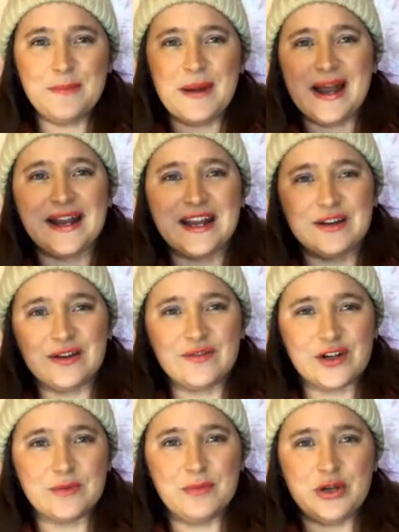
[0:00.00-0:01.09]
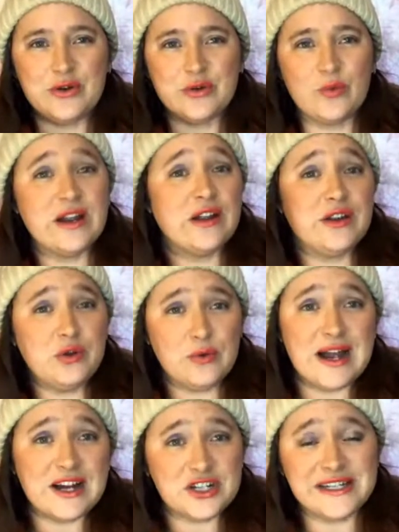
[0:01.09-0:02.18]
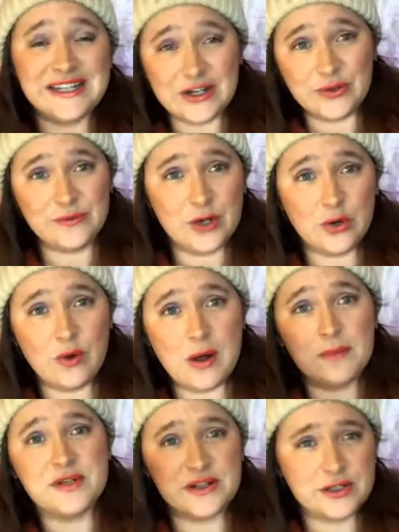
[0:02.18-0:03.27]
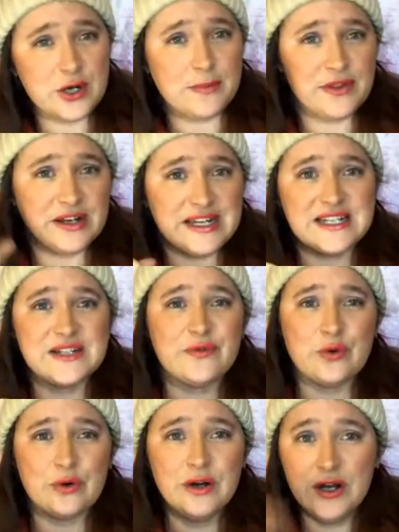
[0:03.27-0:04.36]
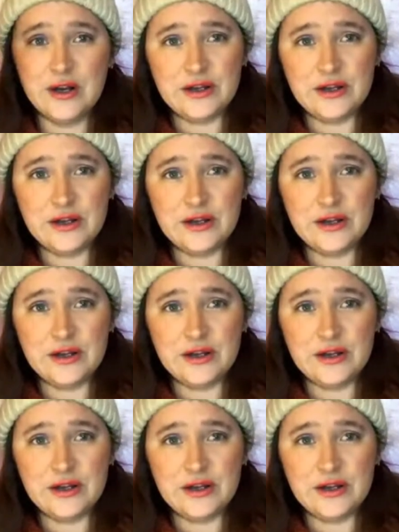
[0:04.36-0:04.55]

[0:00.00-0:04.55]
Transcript: back end of the computer where you actually go up to the top of the list for,